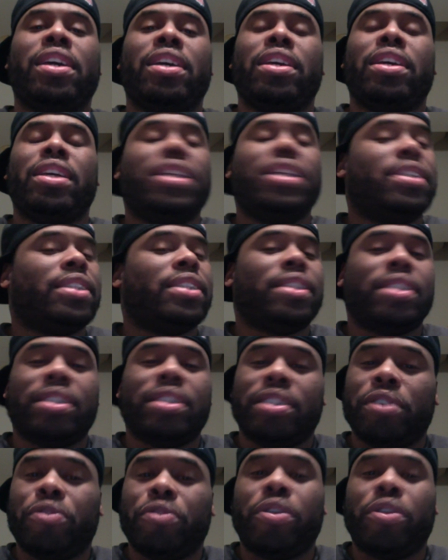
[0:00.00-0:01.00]
is just a
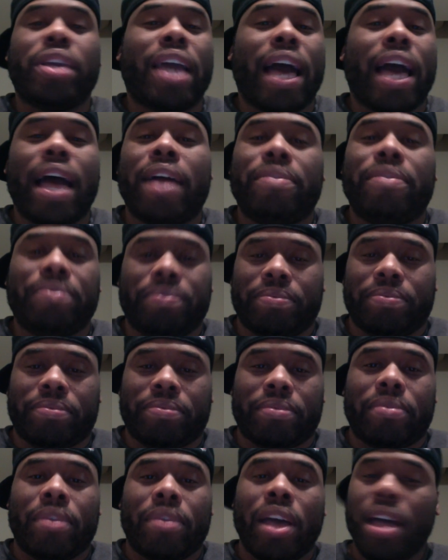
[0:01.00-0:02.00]
different guy.
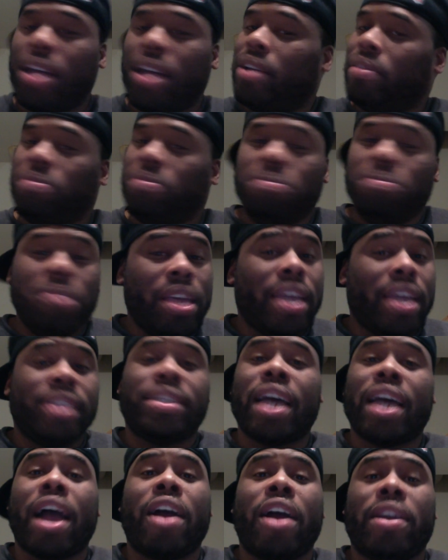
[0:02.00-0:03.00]

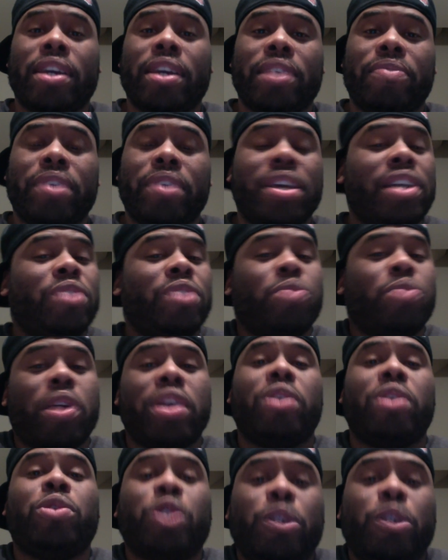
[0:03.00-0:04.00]
Entirely. He's one of
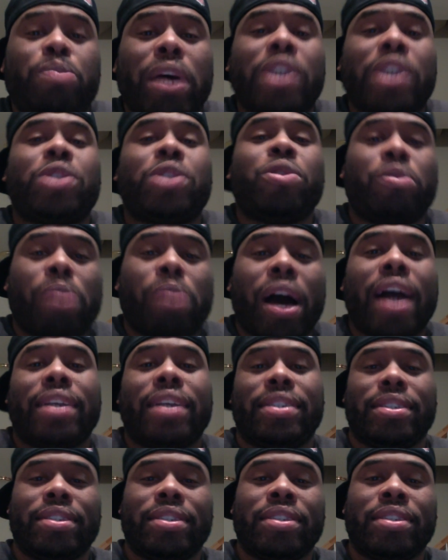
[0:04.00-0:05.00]
those special
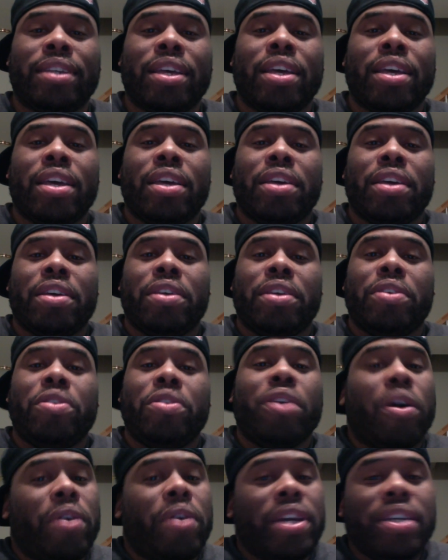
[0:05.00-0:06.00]
boxers.
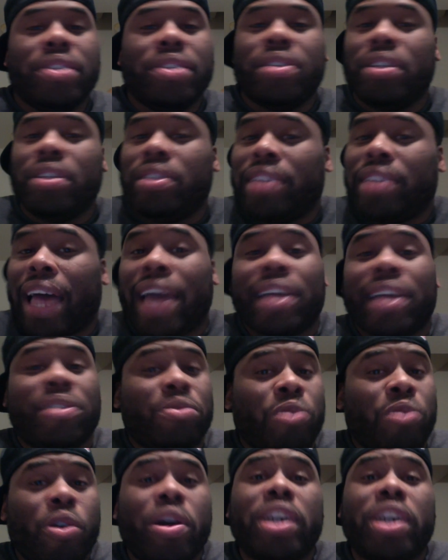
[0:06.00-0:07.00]
He's like
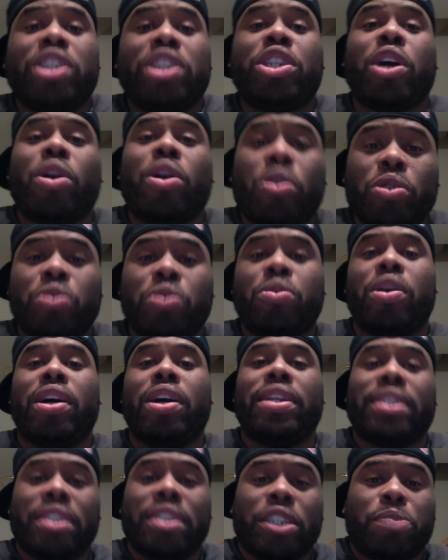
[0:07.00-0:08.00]
Roy Jones
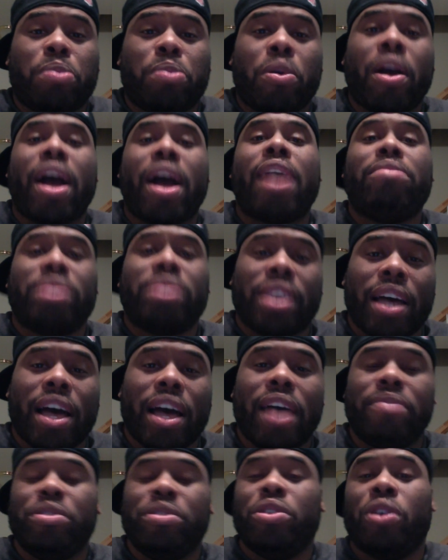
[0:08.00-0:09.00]
was in his prime time.
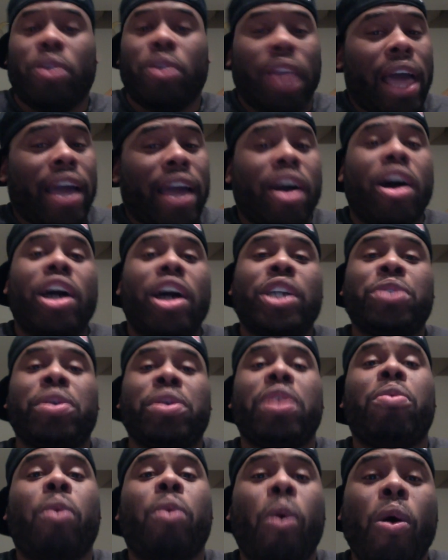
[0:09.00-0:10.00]
Like
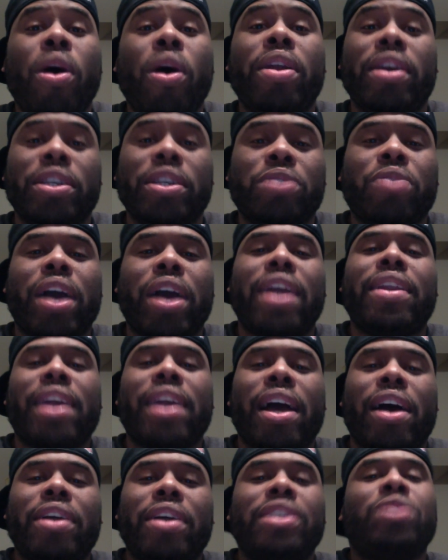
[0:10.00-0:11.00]
Andre Ward is right
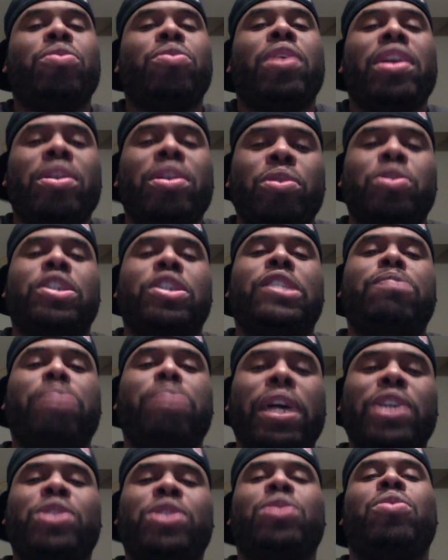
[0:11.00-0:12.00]
now. He's one of those
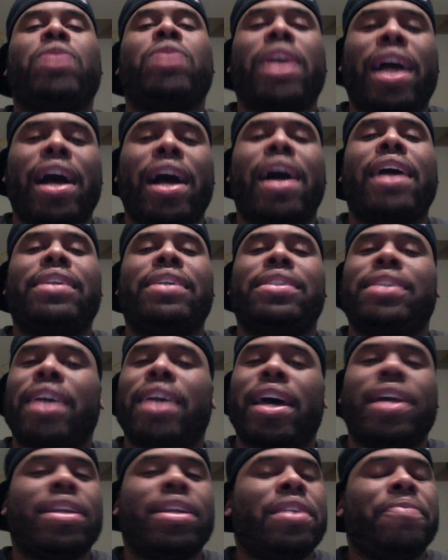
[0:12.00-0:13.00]
special guys
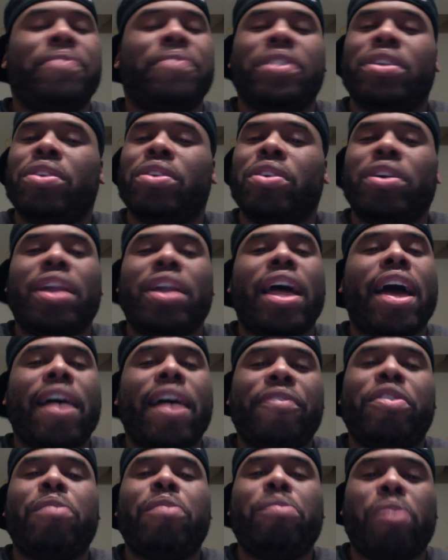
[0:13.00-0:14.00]
that you're going to
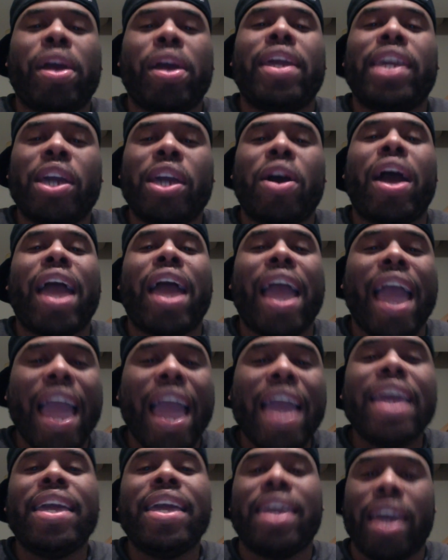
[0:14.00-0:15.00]
have to bring your
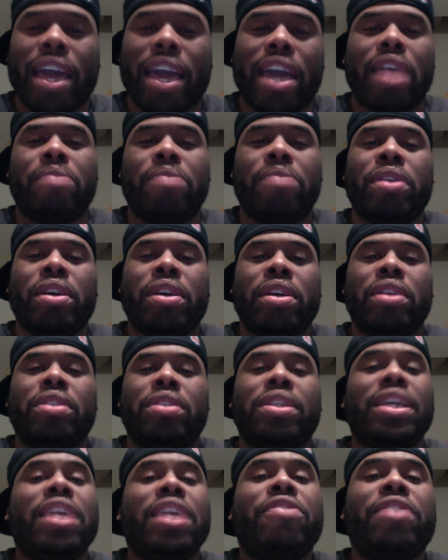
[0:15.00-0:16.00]
A game
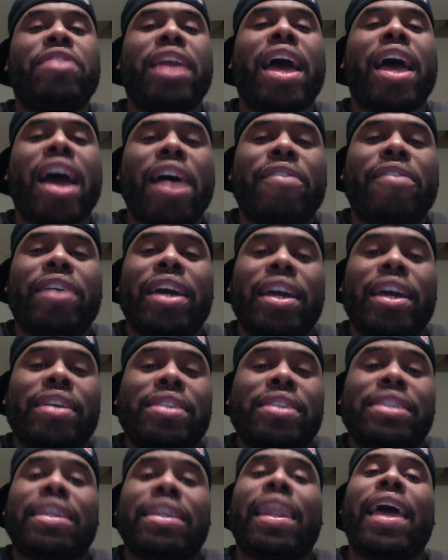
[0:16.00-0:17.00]
to even have a
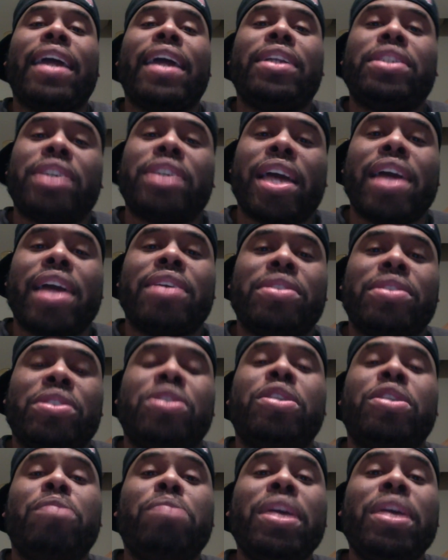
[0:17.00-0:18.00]
slight chance
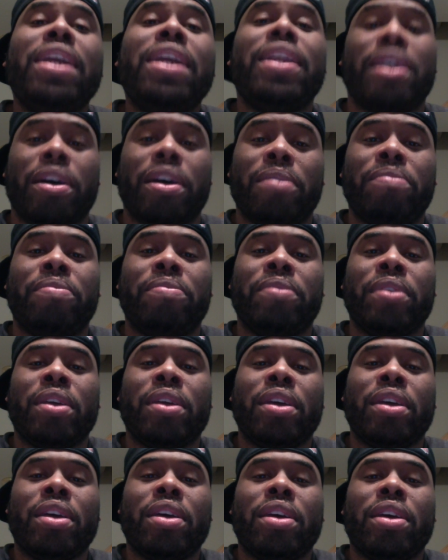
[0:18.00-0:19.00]
to beat him.
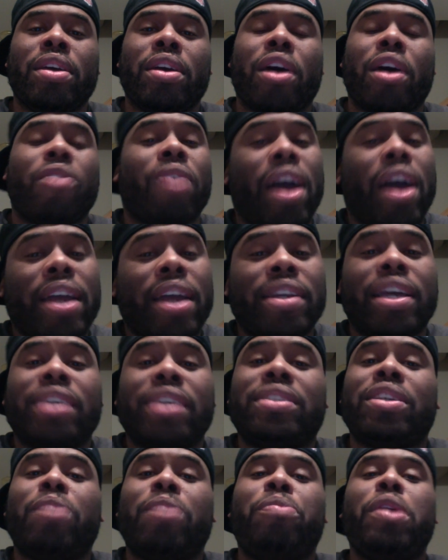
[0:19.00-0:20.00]
All right? Now,
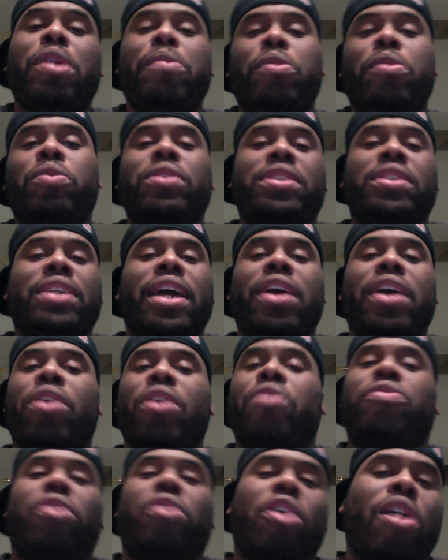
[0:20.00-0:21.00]
some people will say,
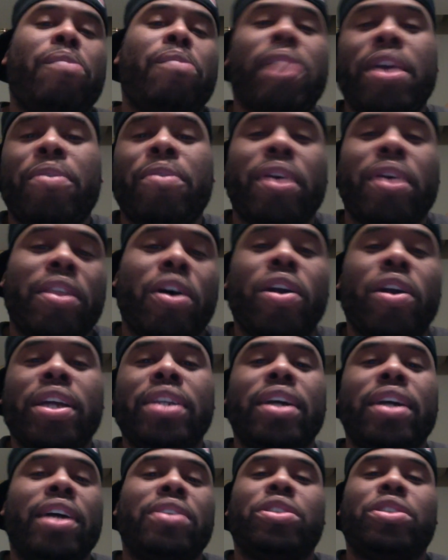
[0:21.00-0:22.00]
Floyd Mayweather, all he
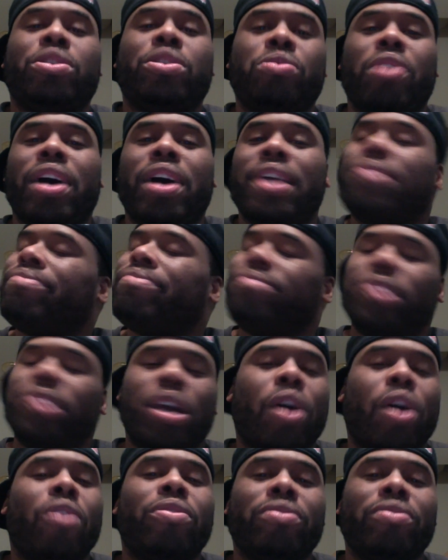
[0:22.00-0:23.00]
does is run.
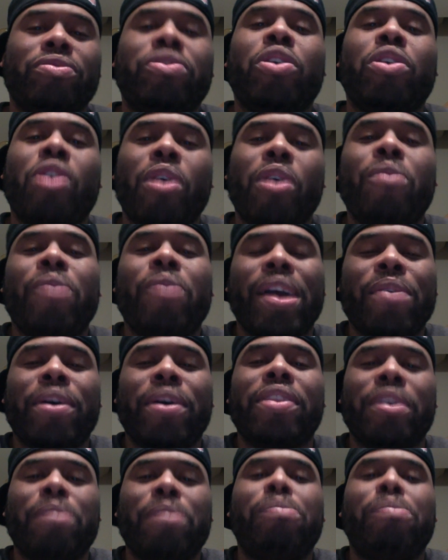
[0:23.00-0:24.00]
No, Floyd
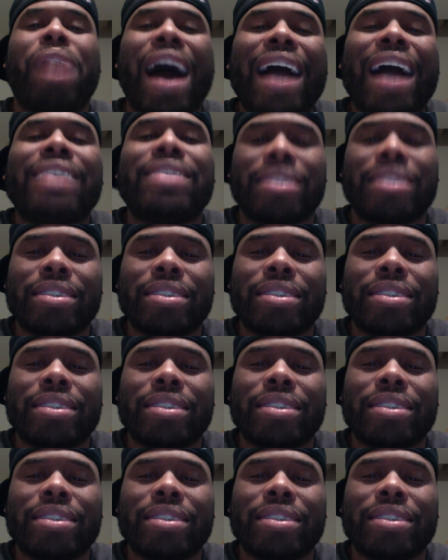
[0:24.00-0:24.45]
Mayweather boxes.